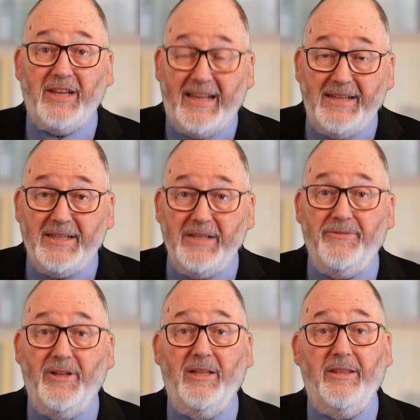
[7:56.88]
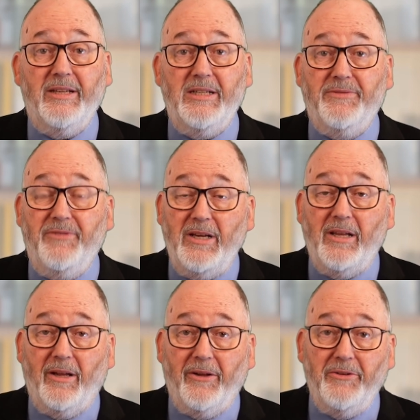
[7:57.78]
easily find these
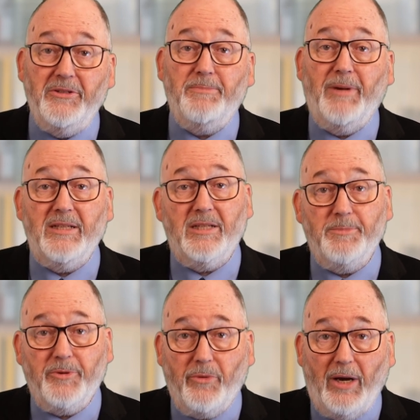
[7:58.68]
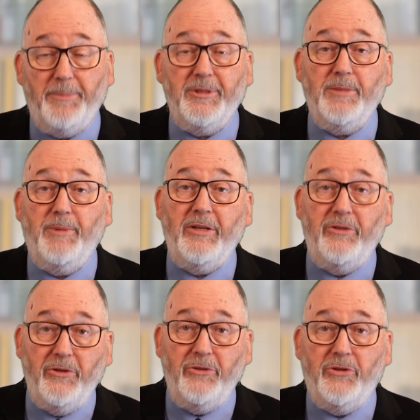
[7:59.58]
videos by subscribing to my
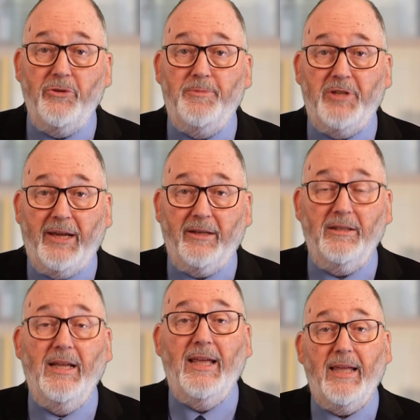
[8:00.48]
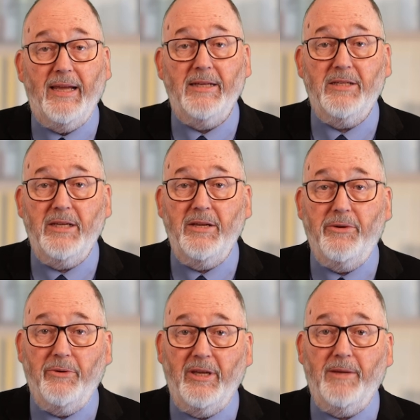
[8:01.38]
YouTube channel, NT
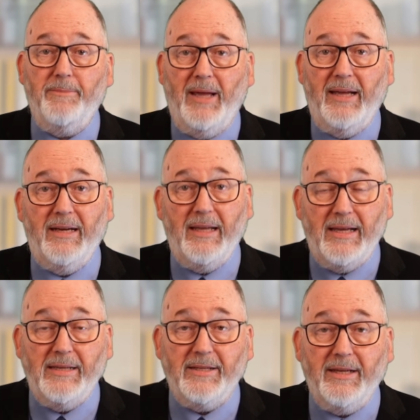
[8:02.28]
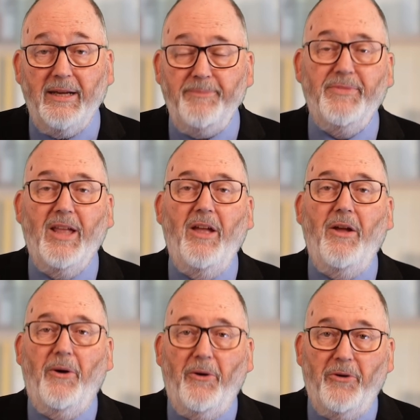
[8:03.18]
Greek Made Easier,
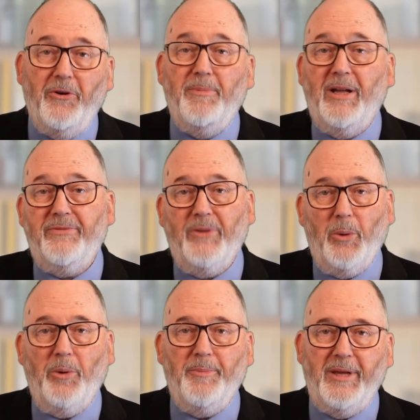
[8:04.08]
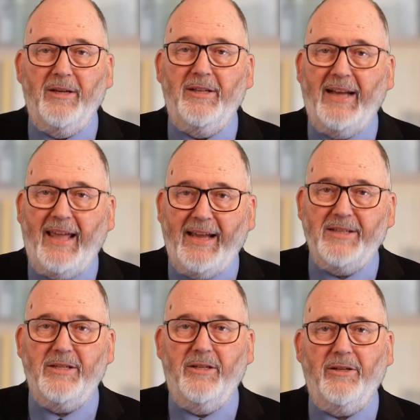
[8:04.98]
or by following me on
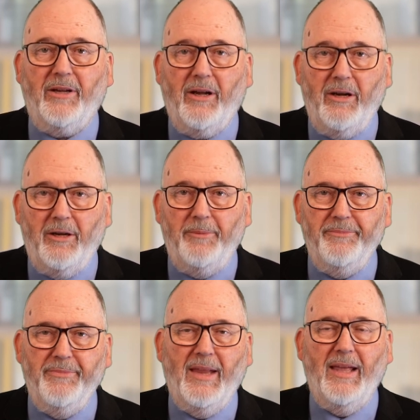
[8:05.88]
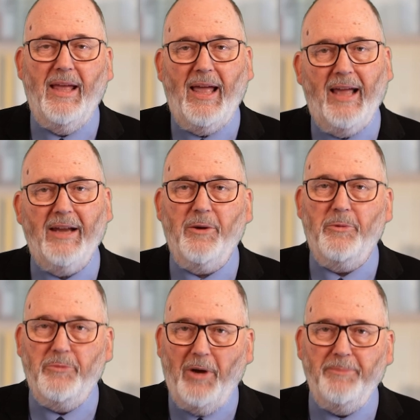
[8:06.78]
x.com at
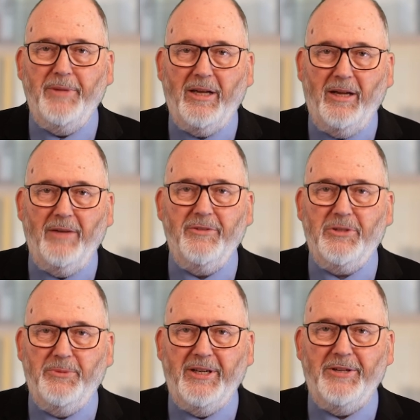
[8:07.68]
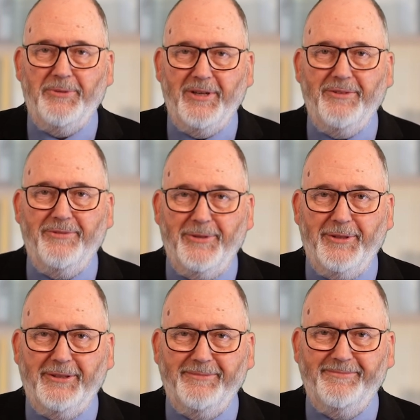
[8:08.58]
McIver 2024.